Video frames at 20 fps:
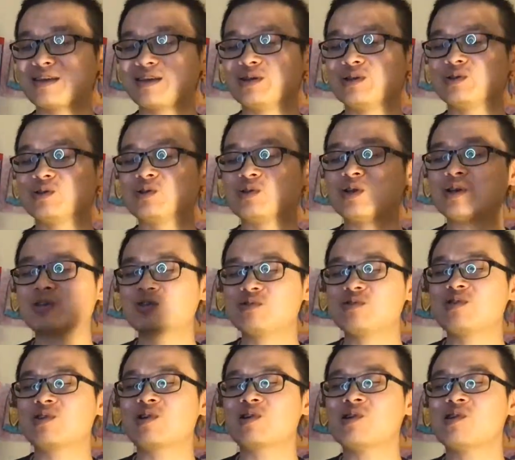to
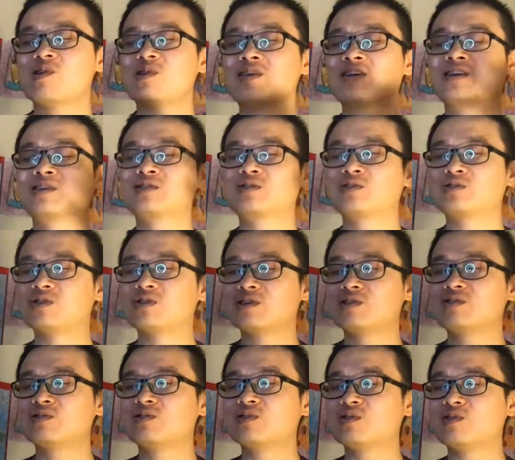your colleagues, share
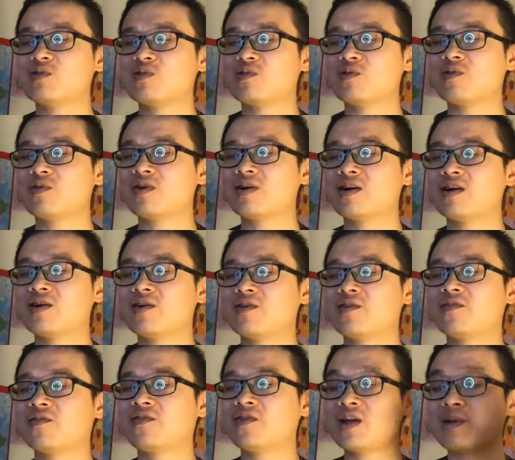to your
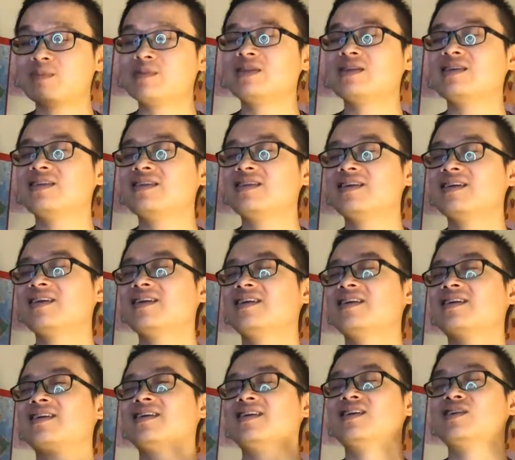family
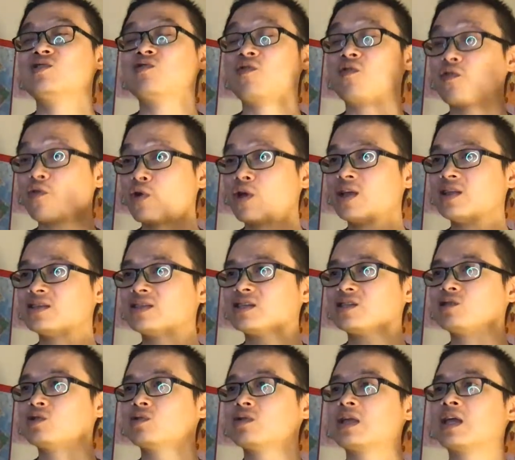and your friends,
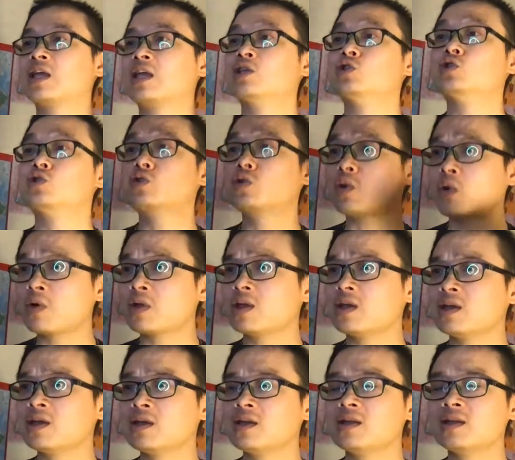so they can join
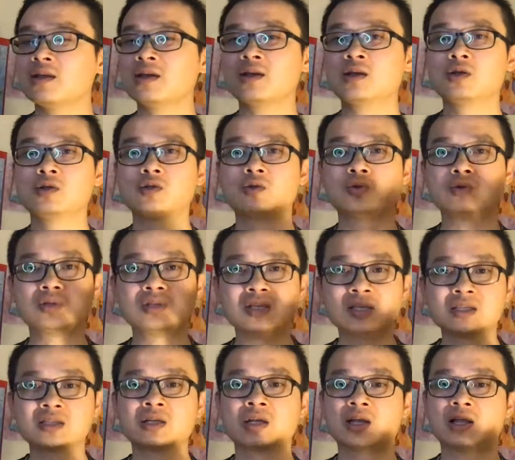in to
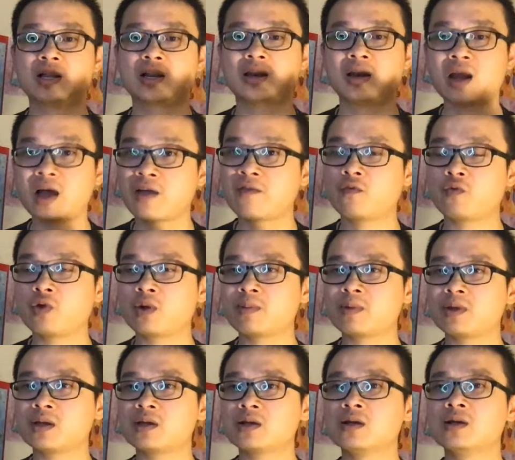this live
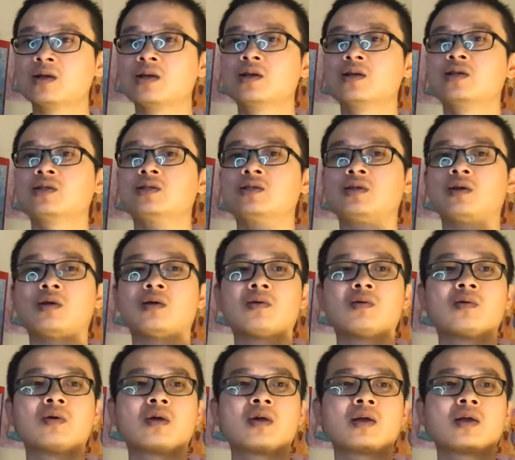webinar.
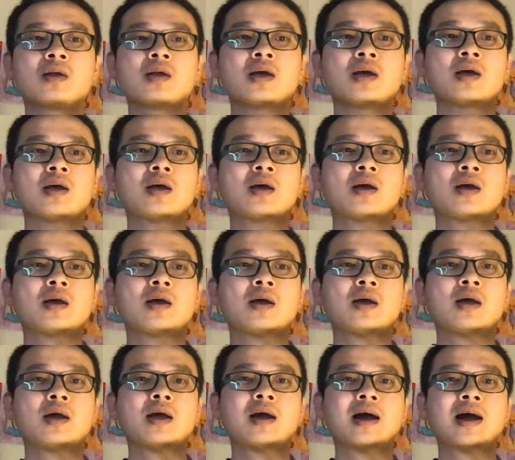So
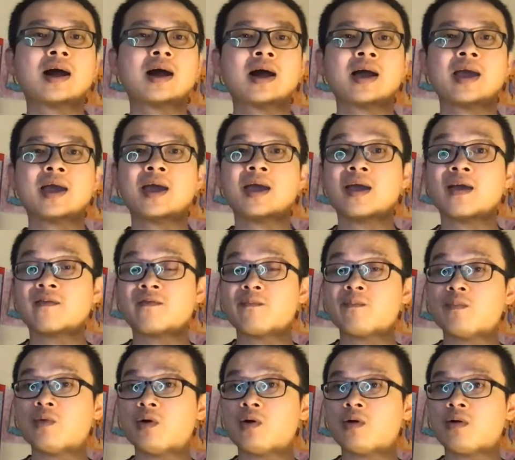I have
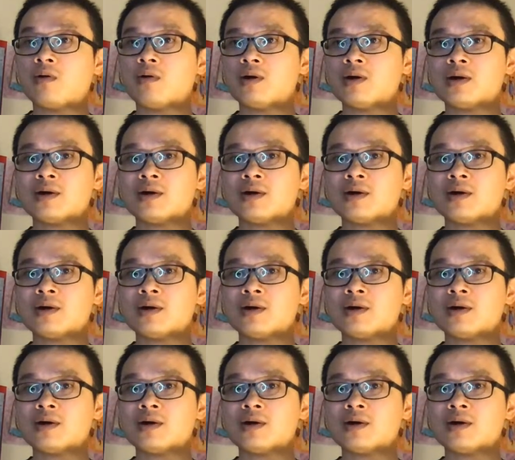more